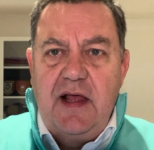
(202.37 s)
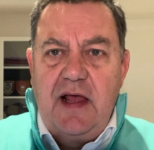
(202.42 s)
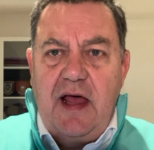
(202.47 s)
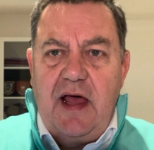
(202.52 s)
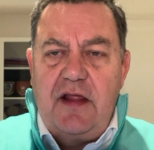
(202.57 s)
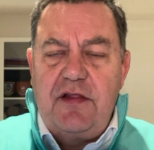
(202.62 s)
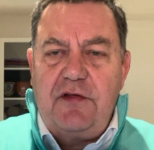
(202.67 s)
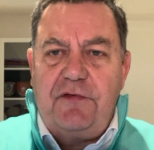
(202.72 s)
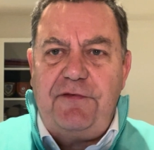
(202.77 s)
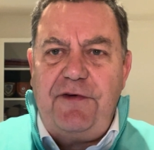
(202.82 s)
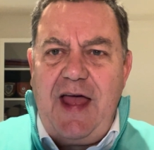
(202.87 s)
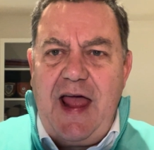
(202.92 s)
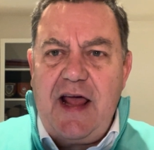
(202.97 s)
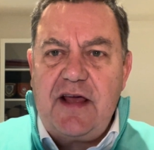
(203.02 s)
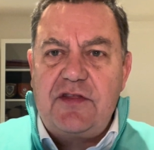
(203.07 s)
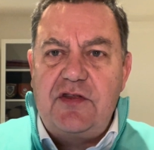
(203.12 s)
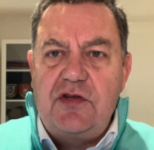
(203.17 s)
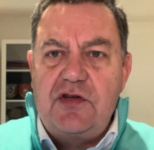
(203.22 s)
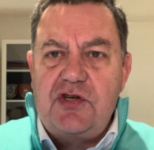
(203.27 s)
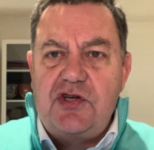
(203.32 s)
And the
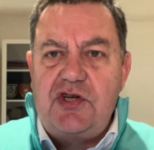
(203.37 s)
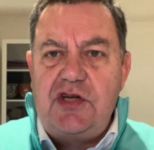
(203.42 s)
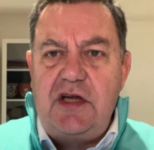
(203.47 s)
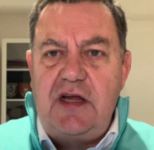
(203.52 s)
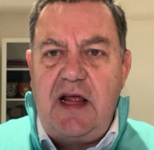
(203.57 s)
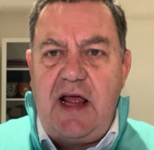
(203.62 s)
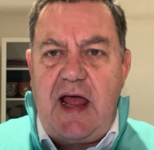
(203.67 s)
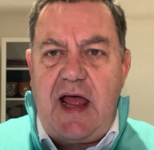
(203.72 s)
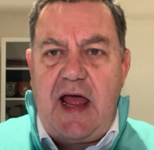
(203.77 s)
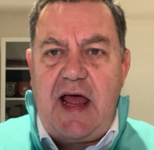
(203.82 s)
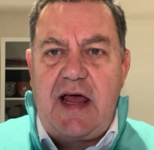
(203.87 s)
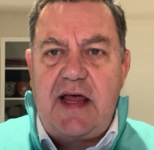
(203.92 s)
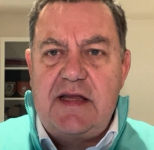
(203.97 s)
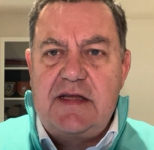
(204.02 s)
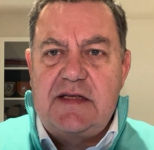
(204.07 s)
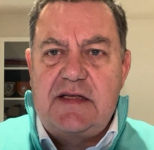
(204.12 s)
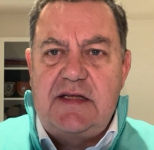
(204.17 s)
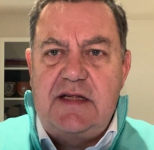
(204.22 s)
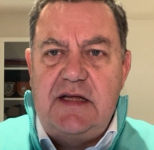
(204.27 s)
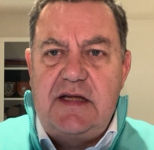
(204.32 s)
fact that she
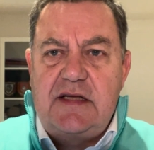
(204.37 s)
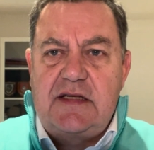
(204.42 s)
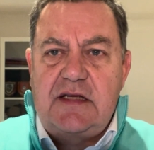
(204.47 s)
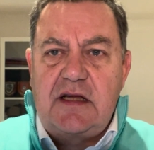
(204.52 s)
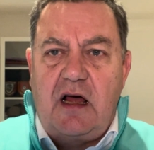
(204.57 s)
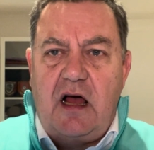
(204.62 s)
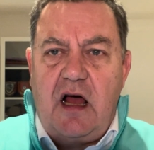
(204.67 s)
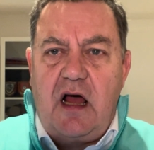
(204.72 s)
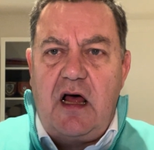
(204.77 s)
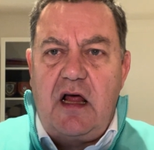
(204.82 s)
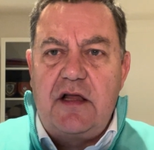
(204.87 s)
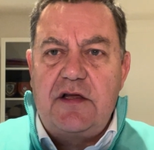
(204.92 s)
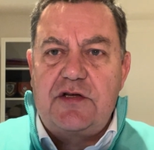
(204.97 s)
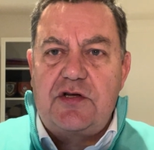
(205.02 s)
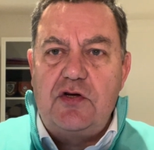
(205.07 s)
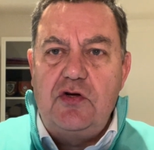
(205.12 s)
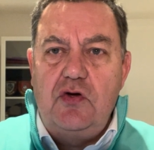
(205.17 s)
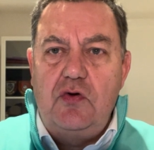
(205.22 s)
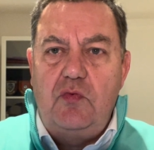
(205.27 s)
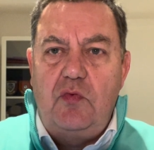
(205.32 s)
has this aunt
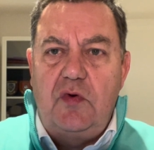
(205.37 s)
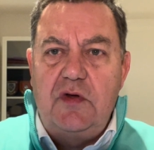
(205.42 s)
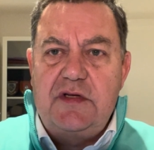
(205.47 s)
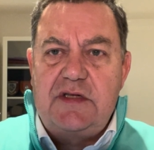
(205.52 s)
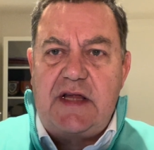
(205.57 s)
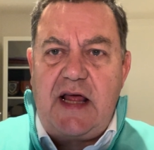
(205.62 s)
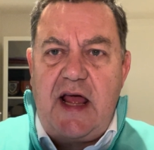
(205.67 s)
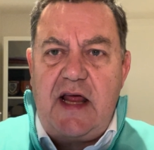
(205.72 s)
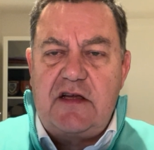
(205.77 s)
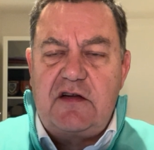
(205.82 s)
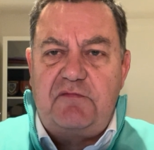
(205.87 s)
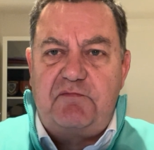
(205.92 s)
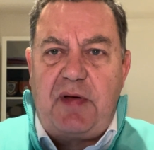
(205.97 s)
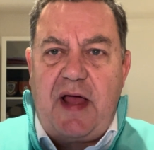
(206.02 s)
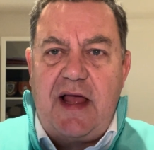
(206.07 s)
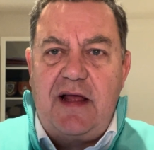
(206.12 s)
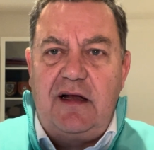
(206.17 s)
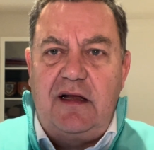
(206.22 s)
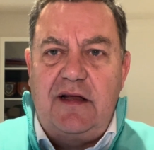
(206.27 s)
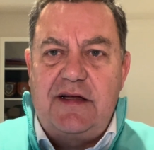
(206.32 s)
who was head of
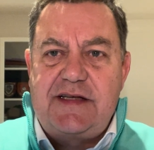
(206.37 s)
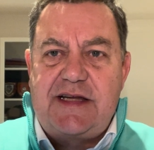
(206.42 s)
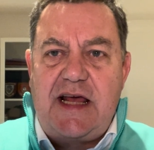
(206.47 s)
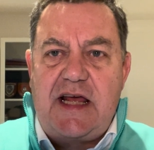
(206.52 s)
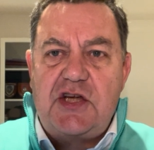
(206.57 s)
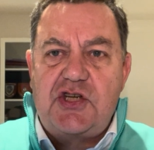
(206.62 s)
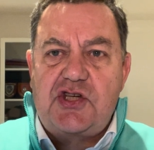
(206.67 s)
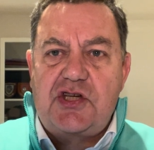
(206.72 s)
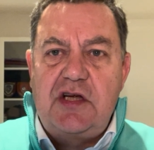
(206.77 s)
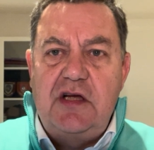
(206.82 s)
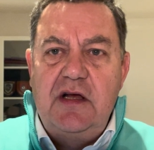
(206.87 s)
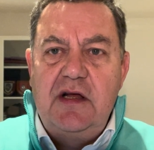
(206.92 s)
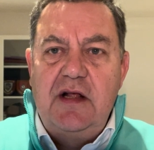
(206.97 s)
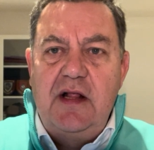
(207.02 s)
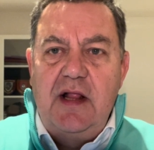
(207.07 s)
Bangladesh